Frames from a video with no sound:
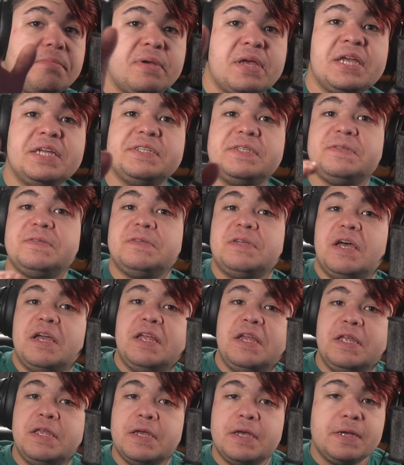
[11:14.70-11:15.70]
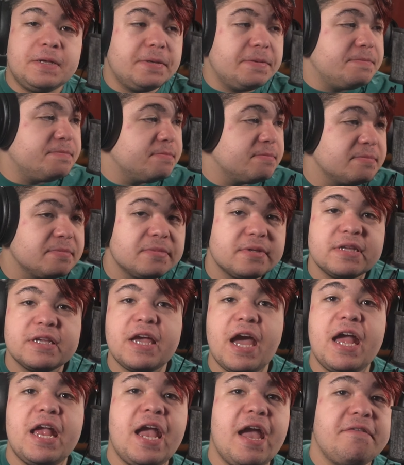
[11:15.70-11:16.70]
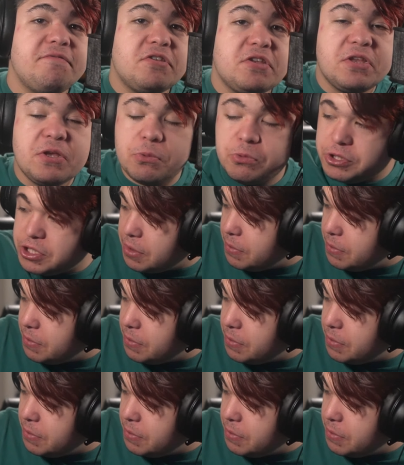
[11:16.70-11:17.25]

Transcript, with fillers: Peace. I need to kind of have to deal with